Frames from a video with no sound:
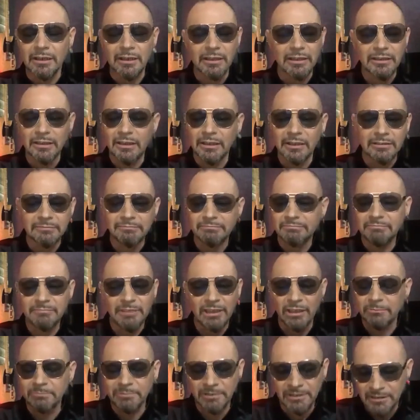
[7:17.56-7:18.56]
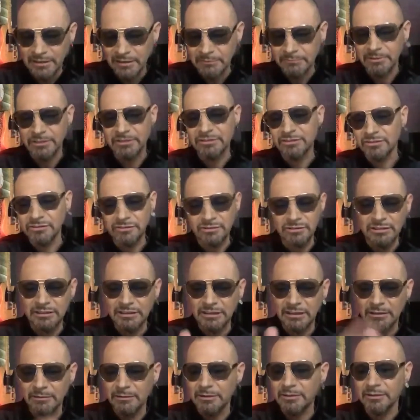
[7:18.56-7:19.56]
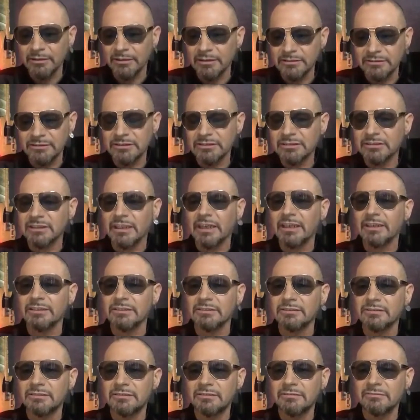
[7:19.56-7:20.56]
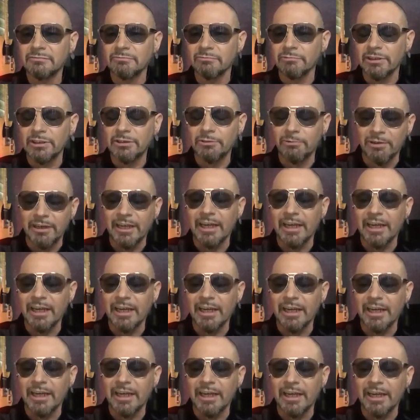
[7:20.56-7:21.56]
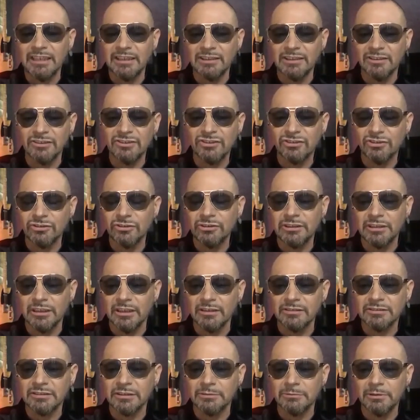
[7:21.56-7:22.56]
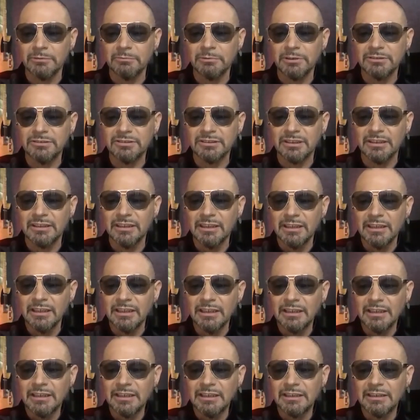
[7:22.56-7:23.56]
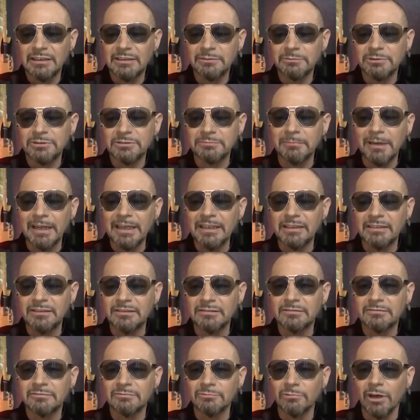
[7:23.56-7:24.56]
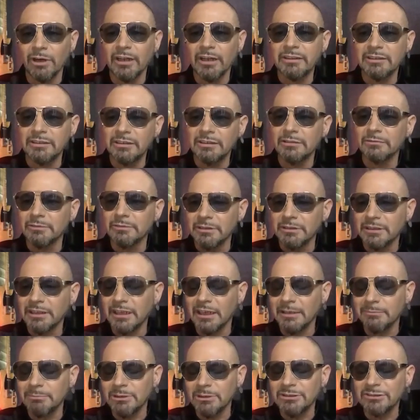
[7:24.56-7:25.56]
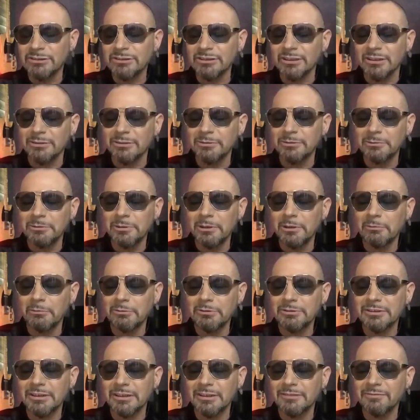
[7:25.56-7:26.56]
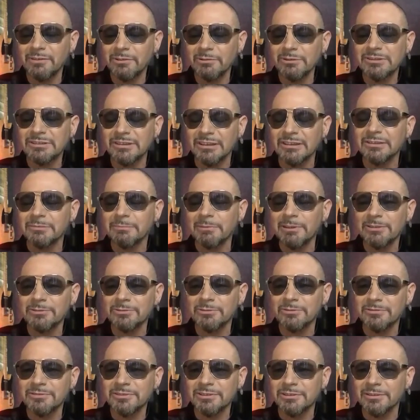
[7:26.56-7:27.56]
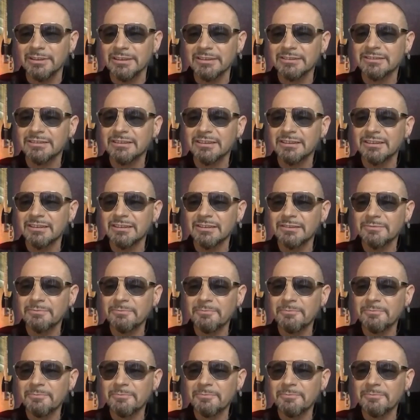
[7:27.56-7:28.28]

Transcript: I opened up my studio and I just started recreating it again in the studio. So it was made right here in the cabin. So it was very sentimental to us.